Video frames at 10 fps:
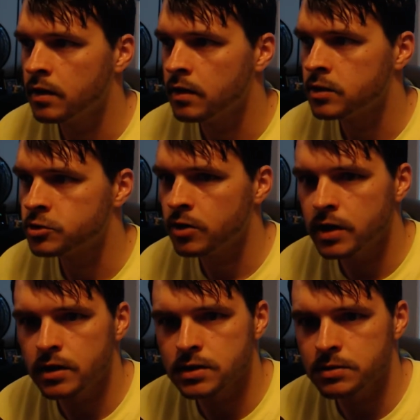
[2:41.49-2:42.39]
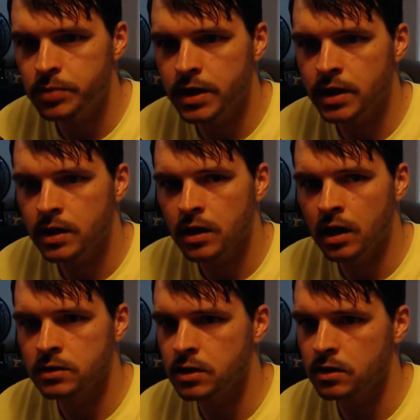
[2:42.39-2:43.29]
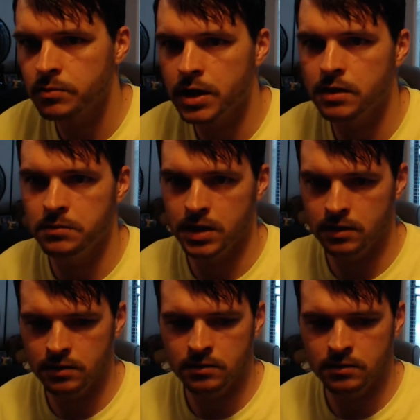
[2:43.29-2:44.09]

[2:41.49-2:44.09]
Trae Young's a pick I'll talk about in a minute.